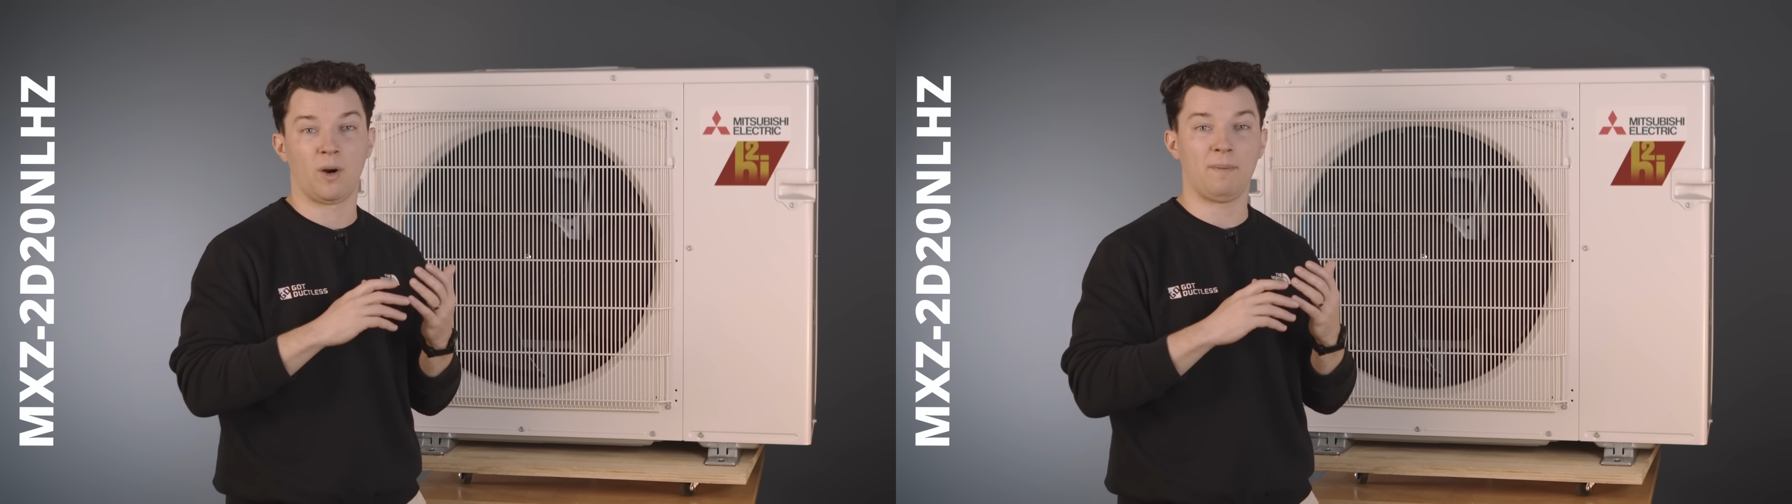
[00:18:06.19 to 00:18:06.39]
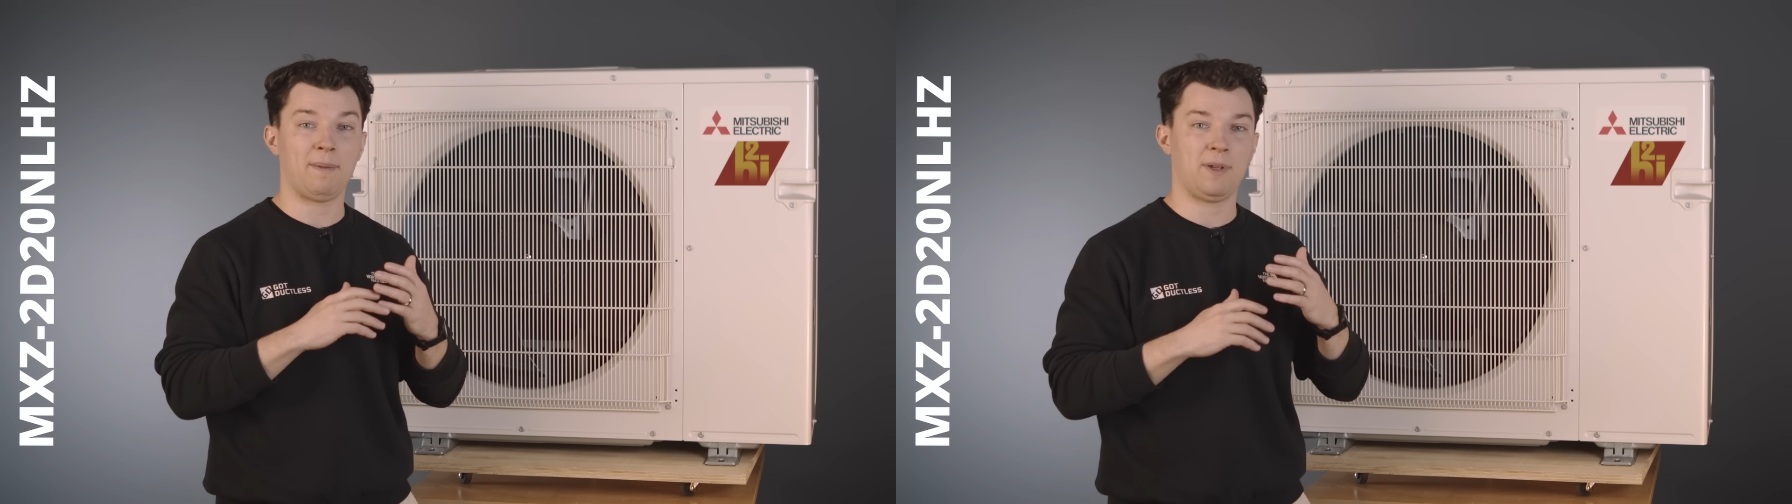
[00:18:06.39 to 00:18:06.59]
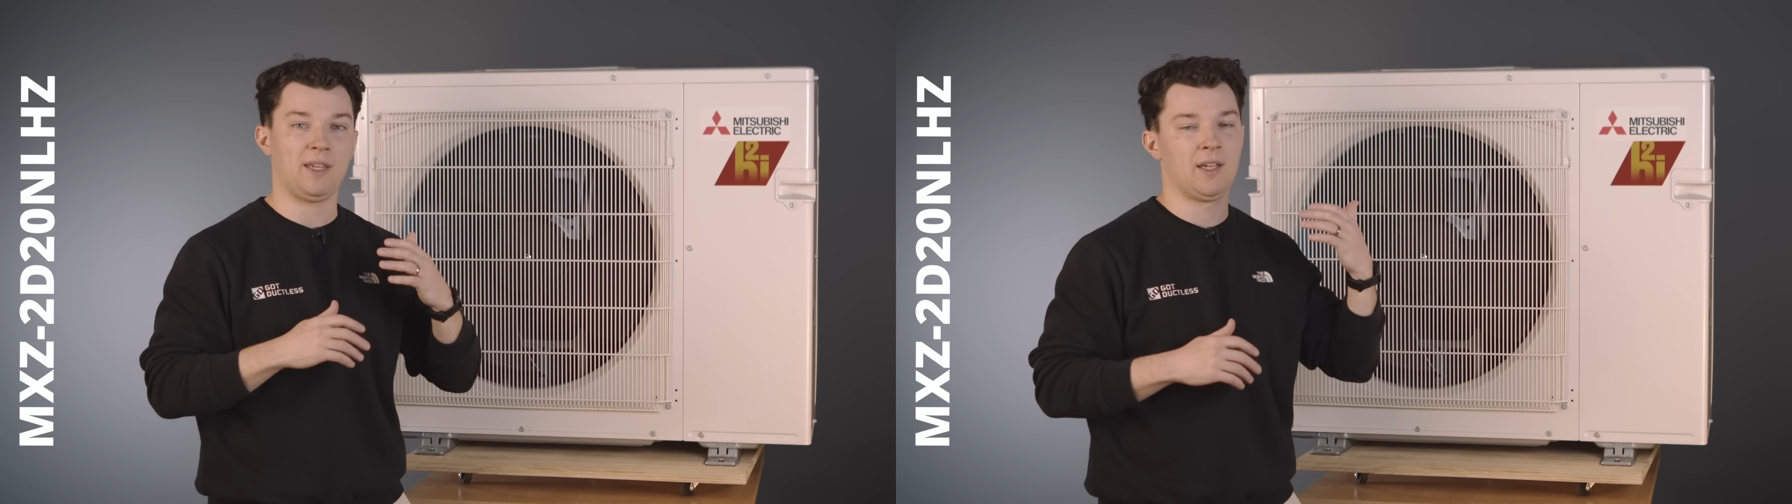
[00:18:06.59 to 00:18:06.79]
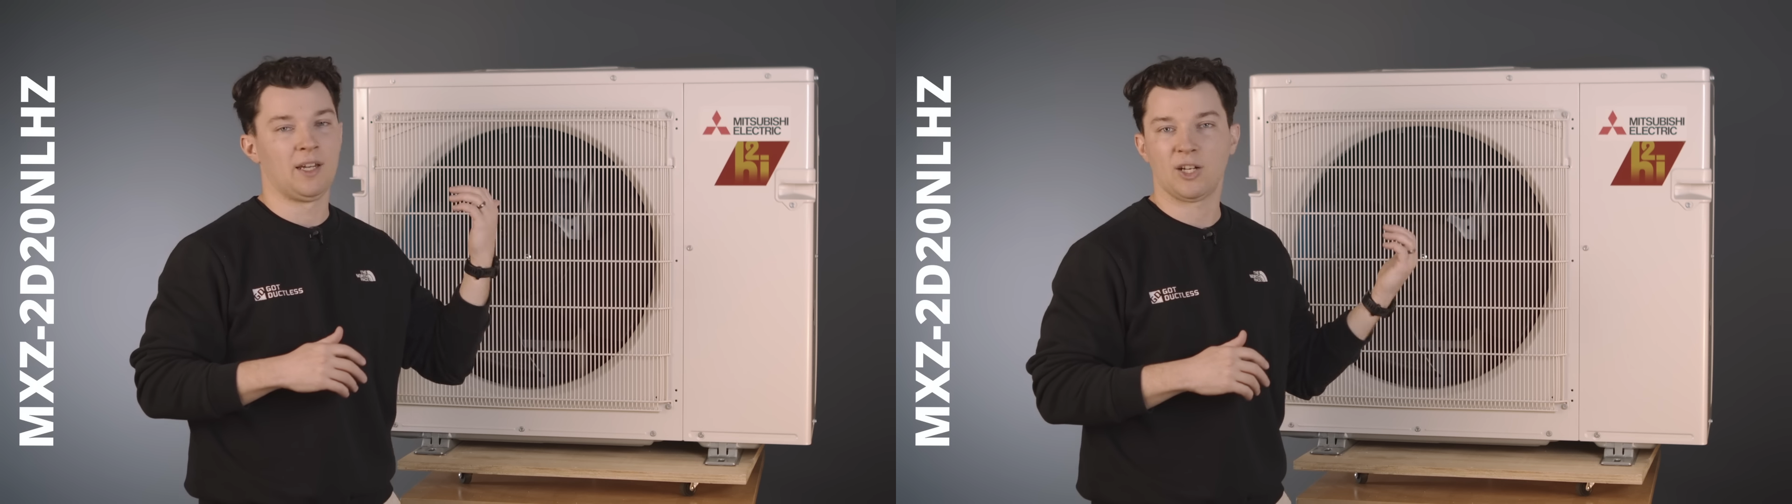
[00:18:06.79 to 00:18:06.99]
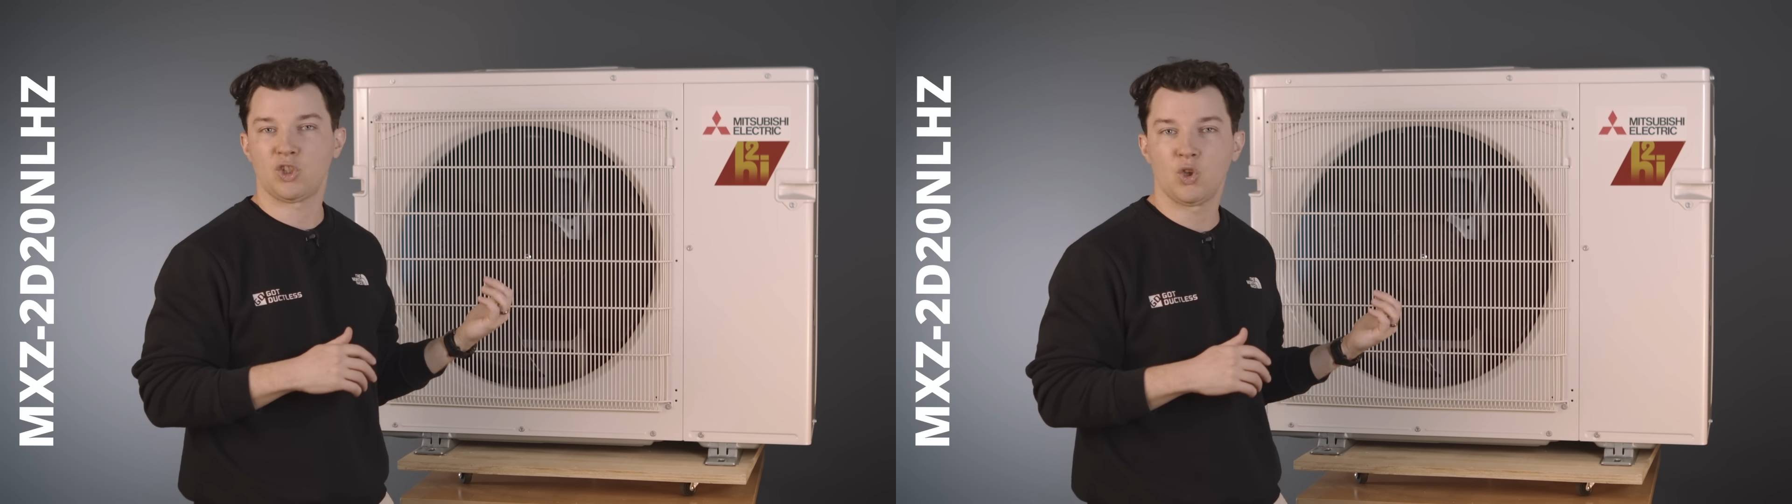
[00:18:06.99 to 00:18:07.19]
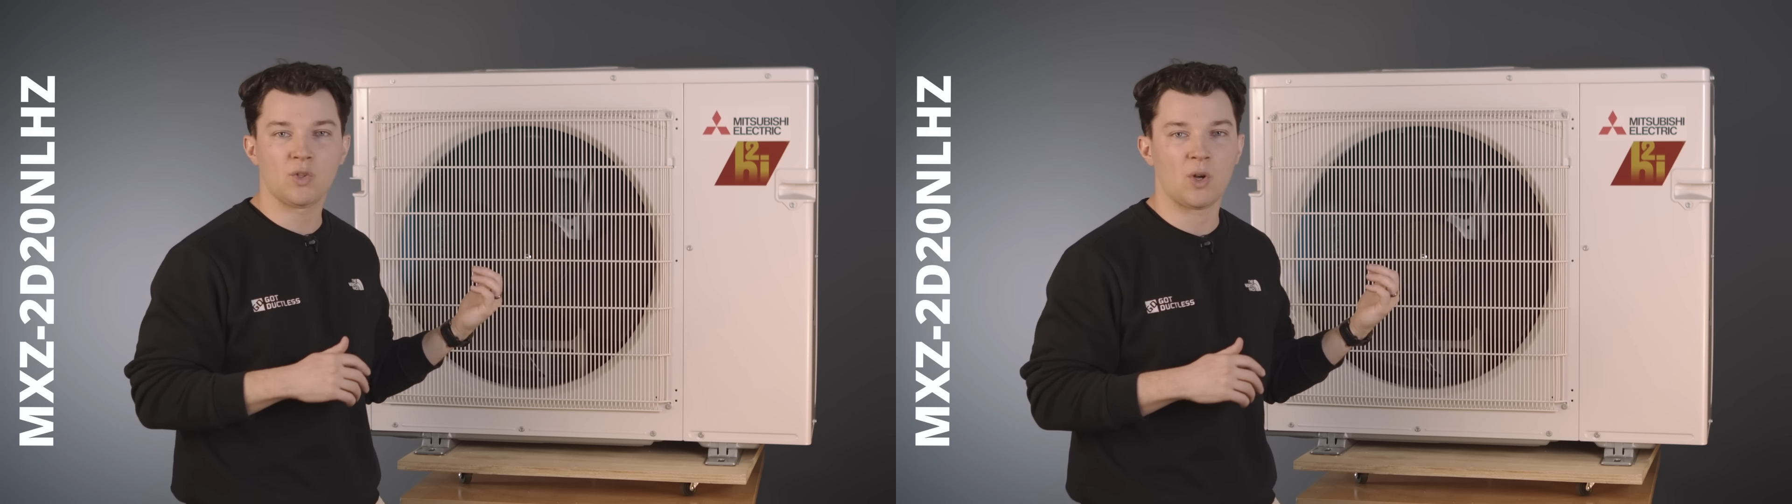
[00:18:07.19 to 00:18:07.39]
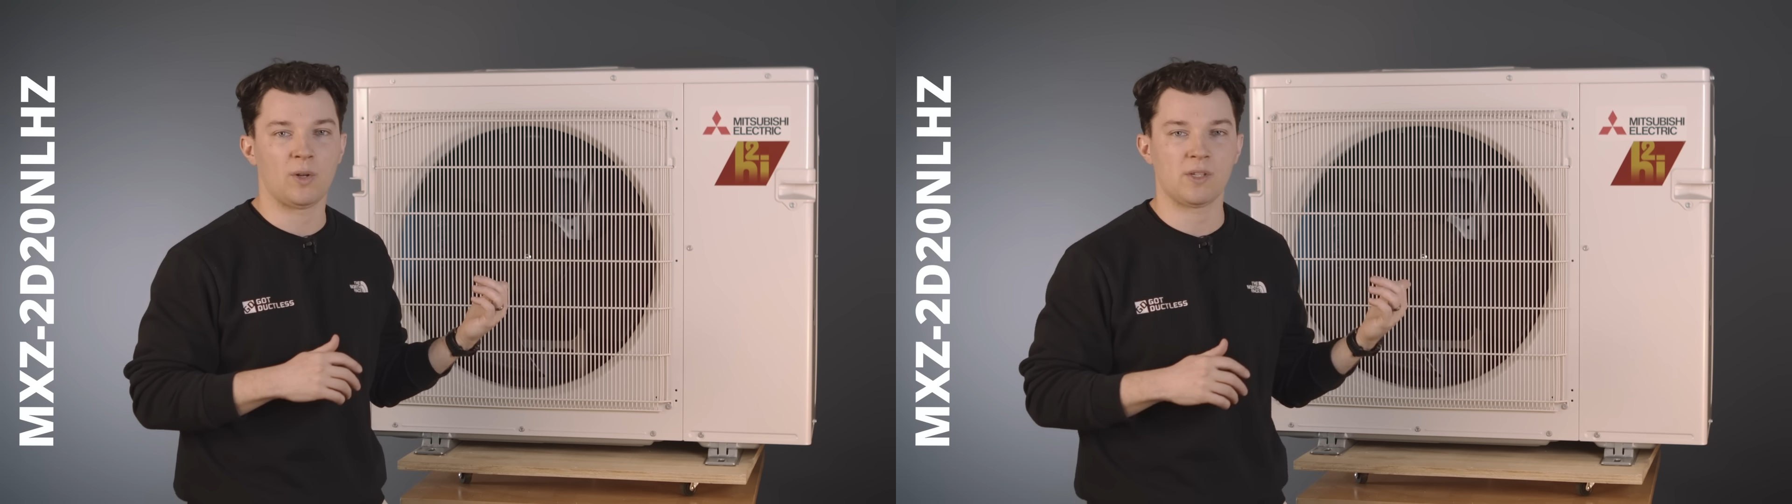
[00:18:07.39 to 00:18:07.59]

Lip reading: maybe a 2-zone